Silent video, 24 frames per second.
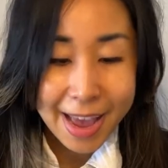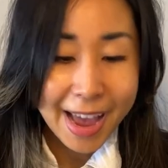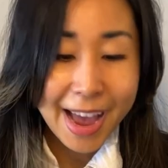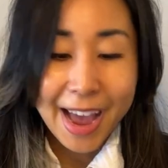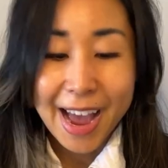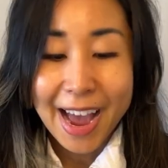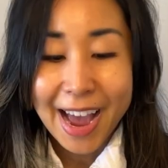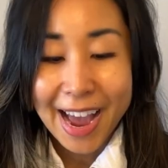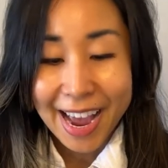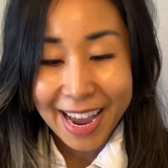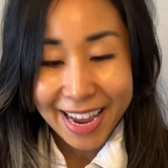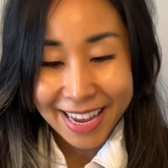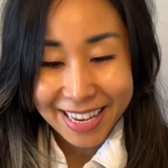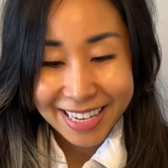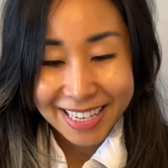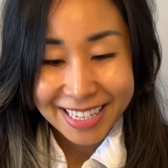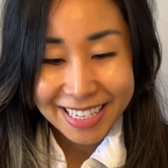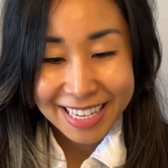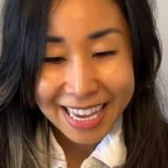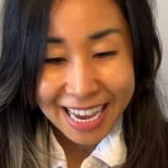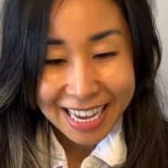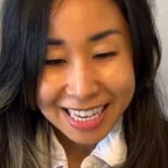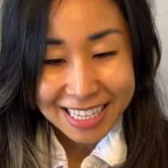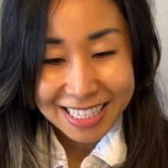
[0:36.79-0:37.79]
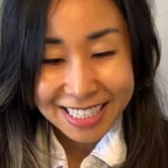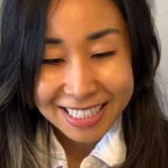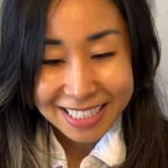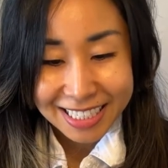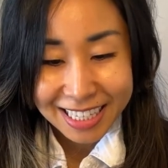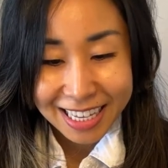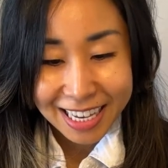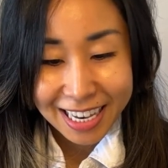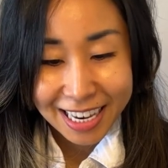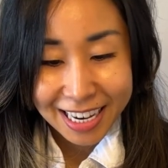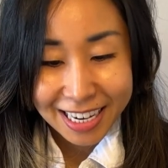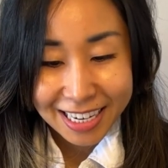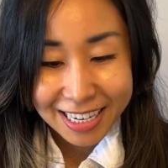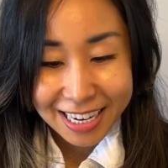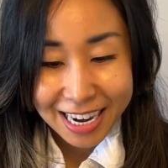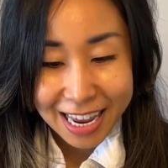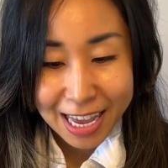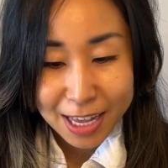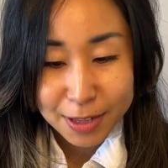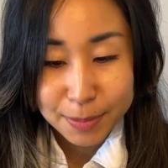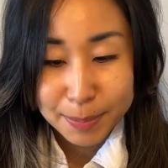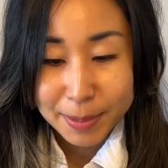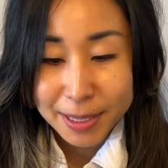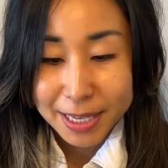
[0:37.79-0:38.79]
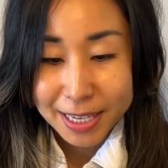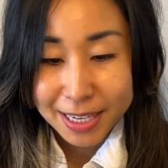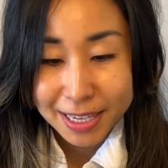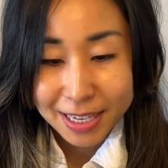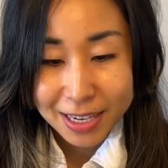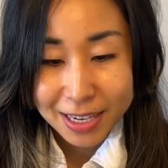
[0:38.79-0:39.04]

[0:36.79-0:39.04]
the regular interview like everybody